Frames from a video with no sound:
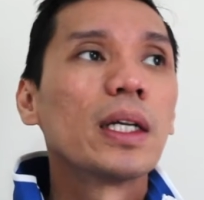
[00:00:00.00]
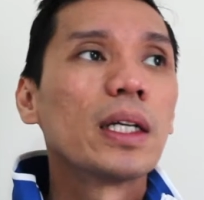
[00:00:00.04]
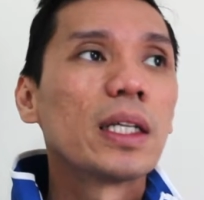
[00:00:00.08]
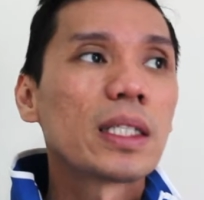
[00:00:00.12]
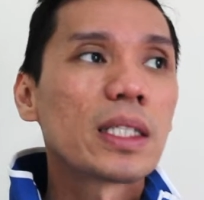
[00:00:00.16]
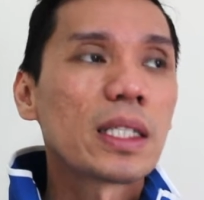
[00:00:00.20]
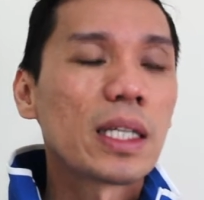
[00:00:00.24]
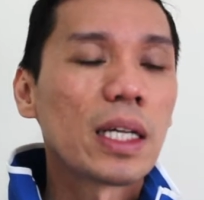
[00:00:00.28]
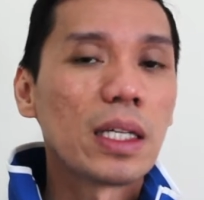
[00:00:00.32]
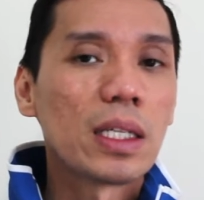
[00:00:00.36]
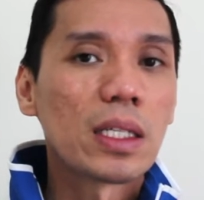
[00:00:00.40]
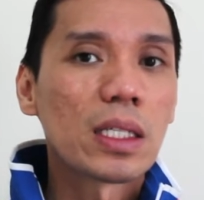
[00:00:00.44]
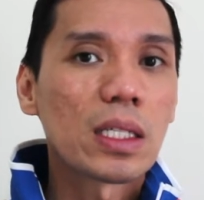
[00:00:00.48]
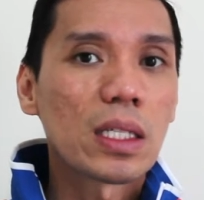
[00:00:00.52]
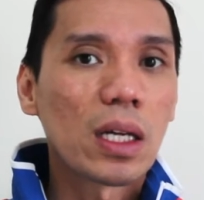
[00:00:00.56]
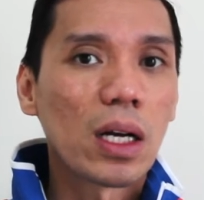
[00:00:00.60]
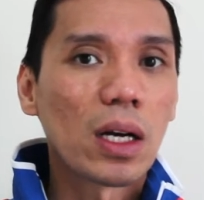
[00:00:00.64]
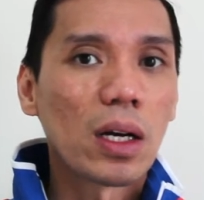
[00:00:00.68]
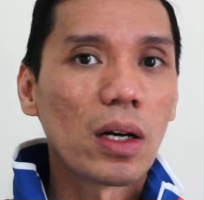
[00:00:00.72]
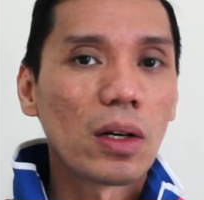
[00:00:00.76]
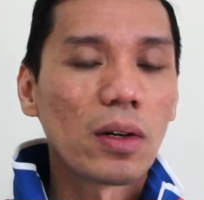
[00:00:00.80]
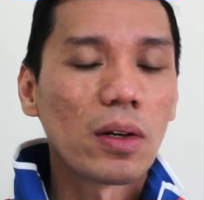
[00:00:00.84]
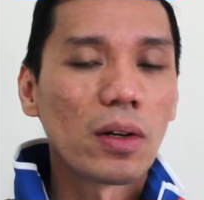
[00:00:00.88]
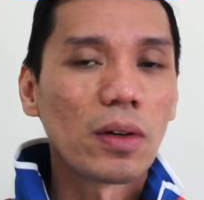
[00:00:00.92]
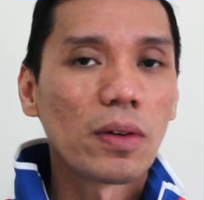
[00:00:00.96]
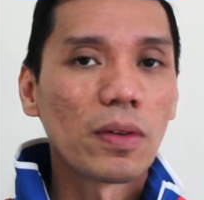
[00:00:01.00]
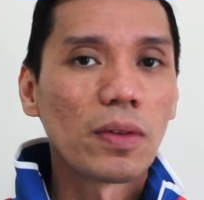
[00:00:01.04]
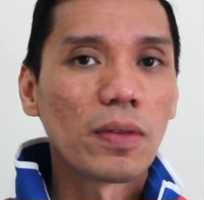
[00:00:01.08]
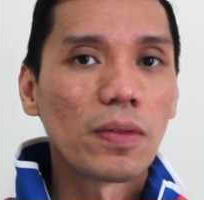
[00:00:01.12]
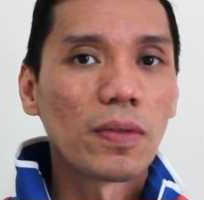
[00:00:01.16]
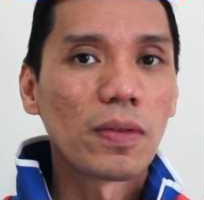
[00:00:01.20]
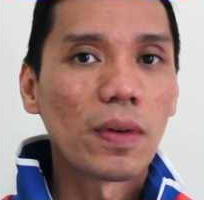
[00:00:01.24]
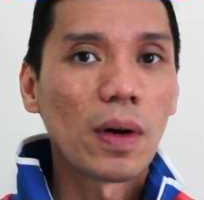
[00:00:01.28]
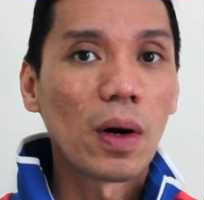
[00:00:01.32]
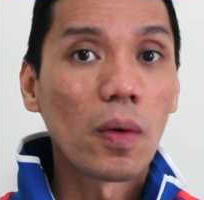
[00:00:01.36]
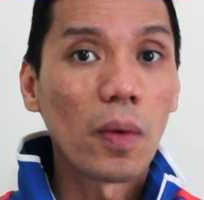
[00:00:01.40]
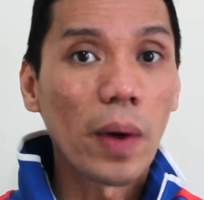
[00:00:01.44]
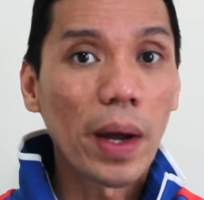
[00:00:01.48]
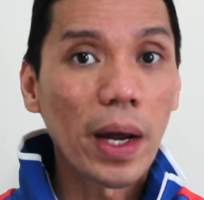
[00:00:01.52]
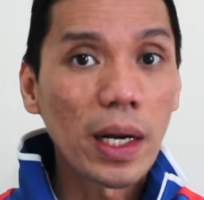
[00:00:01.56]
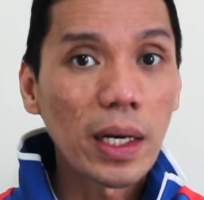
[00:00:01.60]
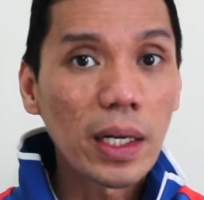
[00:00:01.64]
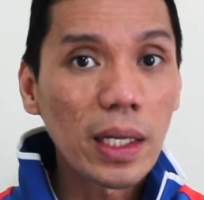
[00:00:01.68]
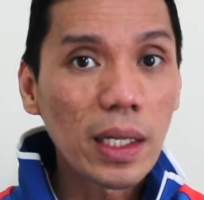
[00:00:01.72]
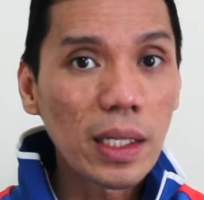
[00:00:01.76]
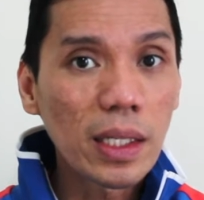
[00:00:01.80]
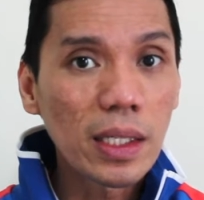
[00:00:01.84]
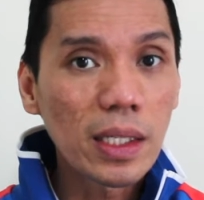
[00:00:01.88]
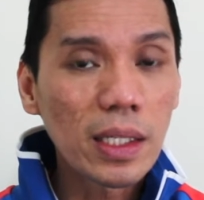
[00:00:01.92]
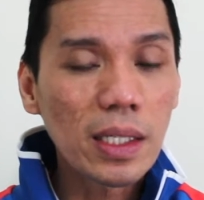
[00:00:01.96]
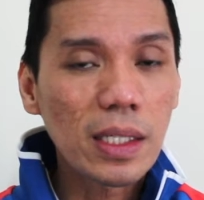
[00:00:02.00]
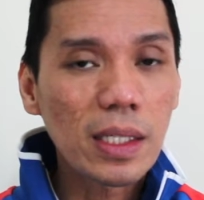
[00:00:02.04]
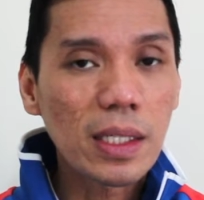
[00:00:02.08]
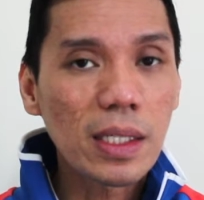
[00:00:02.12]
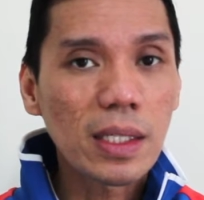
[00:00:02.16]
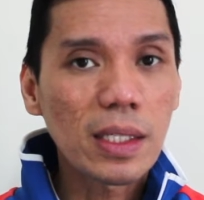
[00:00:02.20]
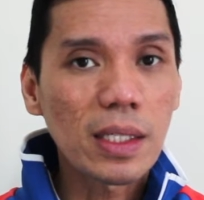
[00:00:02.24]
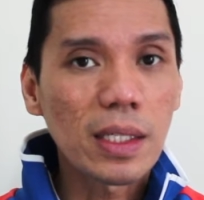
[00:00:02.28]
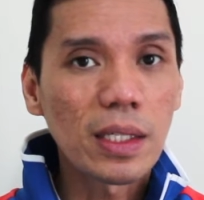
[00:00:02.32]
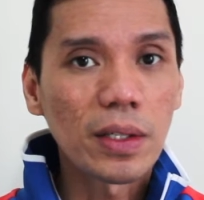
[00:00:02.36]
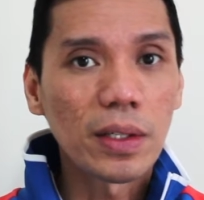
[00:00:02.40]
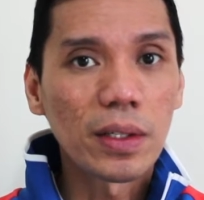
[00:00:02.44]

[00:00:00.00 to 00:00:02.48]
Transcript: sense of awareness.